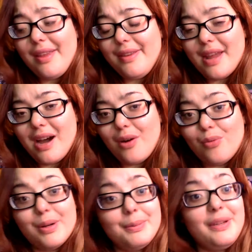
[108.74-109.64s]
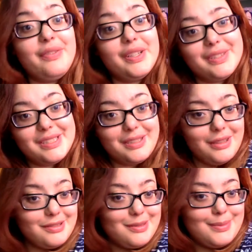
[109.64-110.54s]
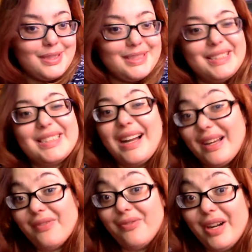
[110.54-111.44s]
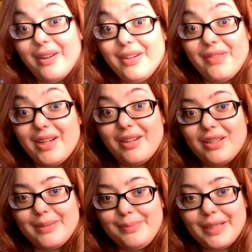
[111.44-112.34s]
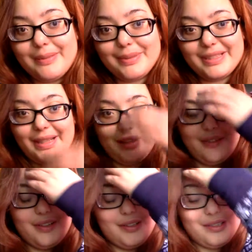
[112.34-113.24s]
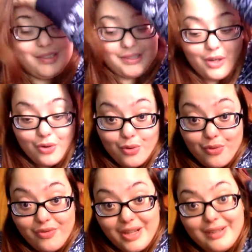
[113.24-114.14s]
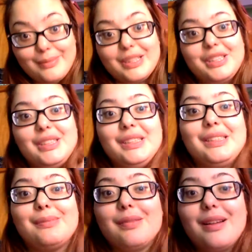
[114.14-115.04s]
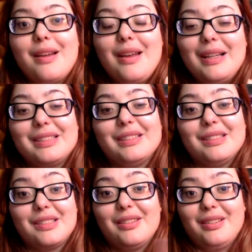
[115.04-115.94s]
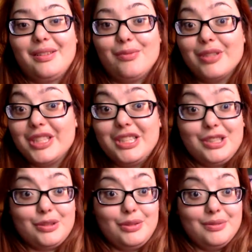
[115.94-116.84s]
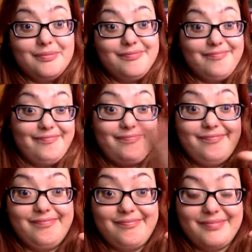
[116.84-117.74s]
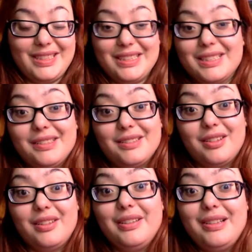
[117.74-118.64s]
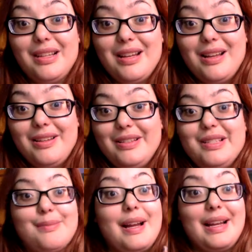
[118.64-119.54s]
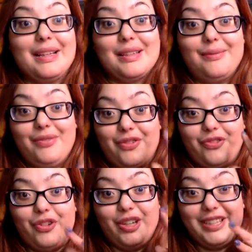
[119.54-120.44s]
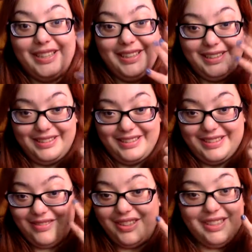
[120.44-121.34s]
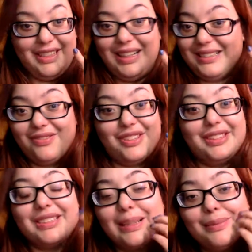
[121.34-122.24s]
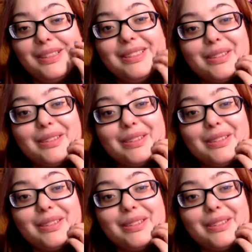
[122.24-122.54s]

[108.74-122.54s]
Now, one of my favorite songs from her, and it's kind of very, very hard to pick because I love her so very much, is Lessons Learned, which is true. Lessons Learned is my anthem for 4 years, for the last 4 years I've been in